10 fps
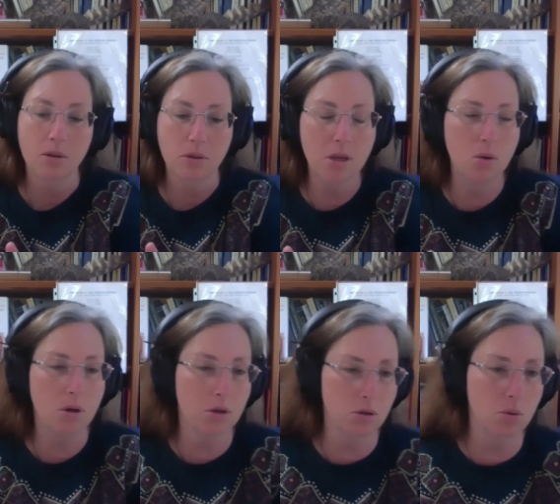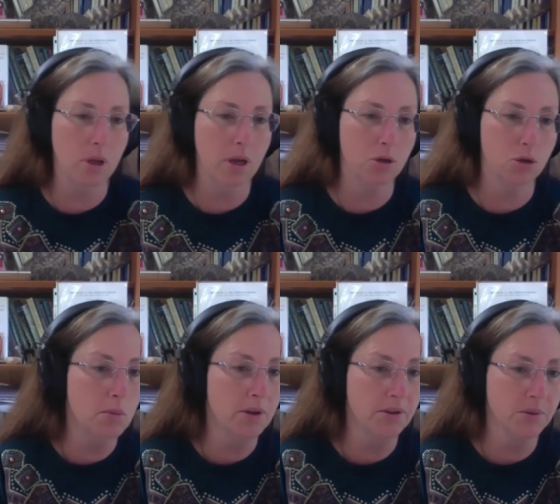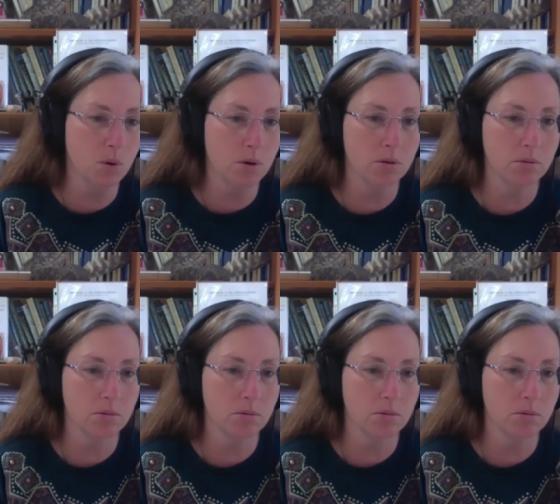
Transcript: then you could do like 2 months worth.